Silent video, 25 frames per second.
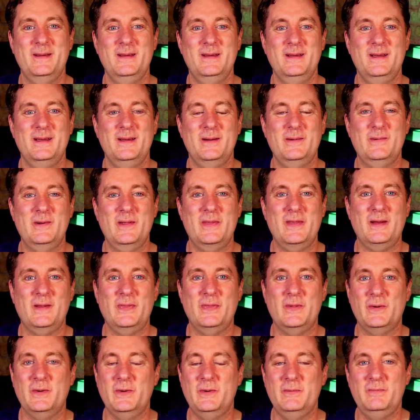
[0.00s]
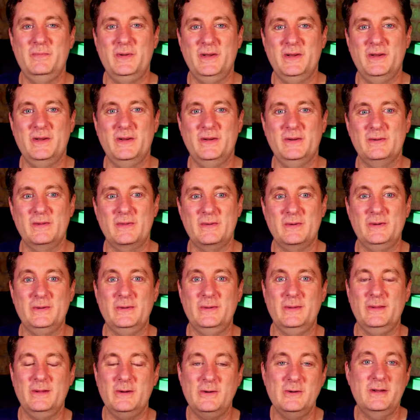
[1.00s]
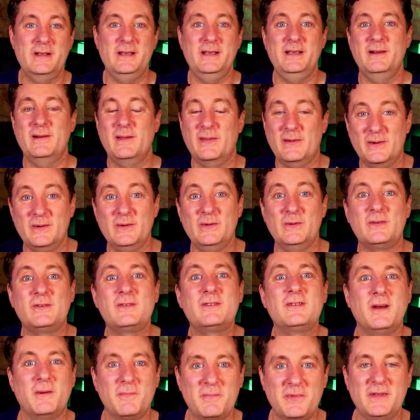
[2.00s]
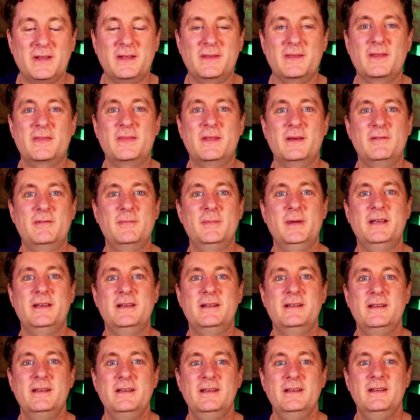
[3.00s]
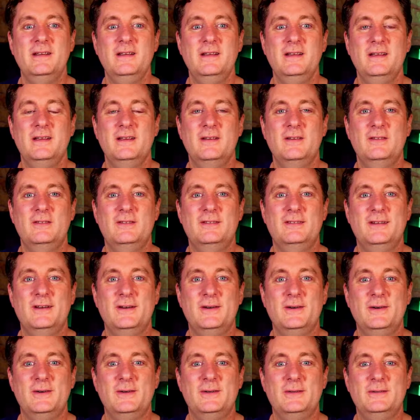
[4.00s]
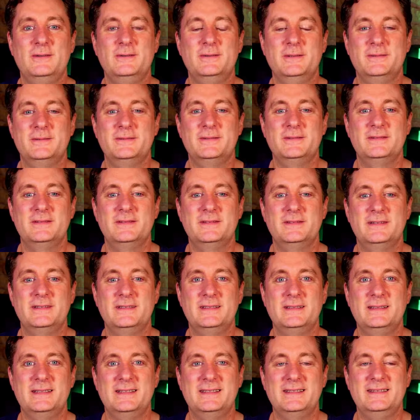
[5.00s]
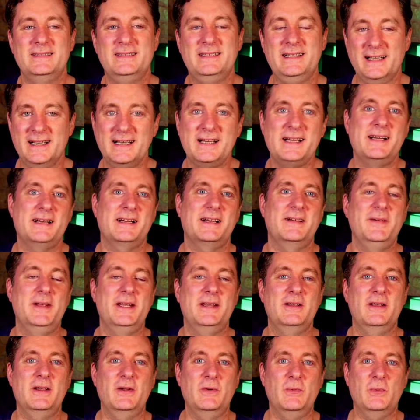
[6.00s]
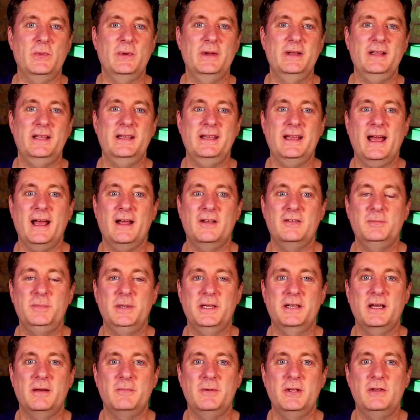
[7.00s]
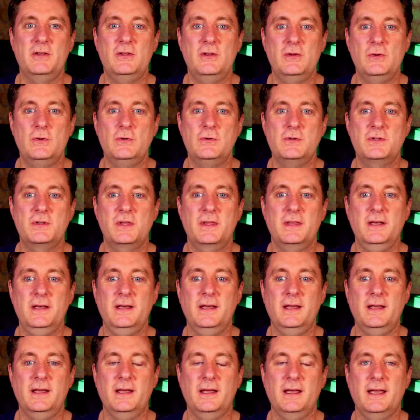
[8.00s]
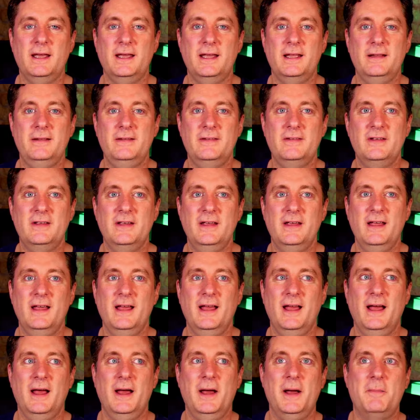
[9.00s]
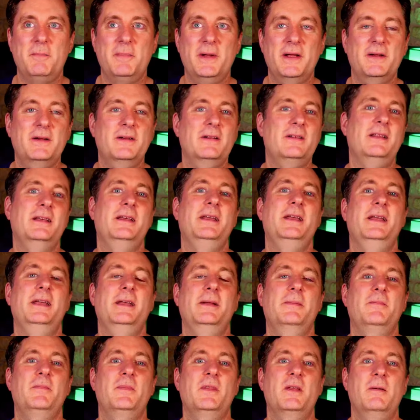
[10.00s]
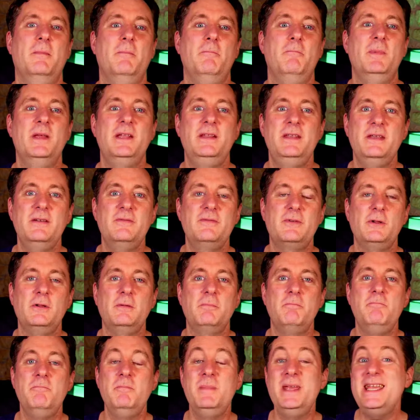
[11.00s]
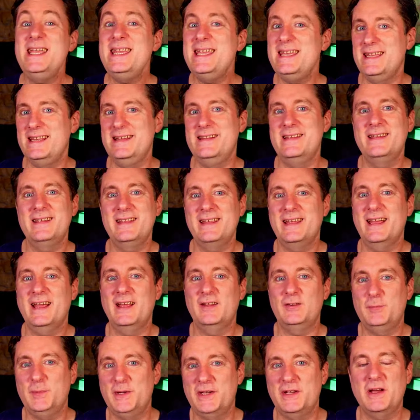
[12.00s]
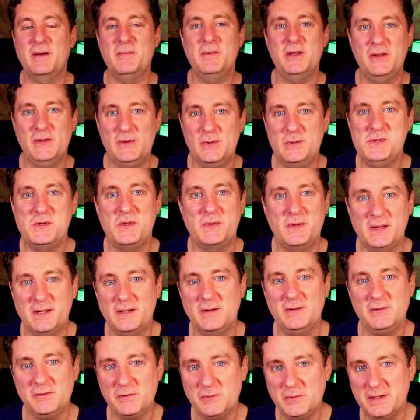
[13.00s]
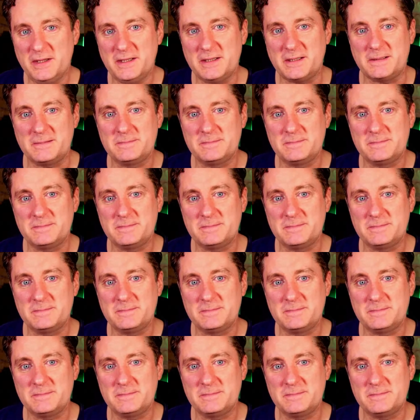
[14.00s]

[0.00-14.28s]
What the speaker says: without their own beer, their own Loki, or their own something that they've made. So yeah, I mean, it really has become a huge thing, and apparently medieval mead has become a huge thing as well.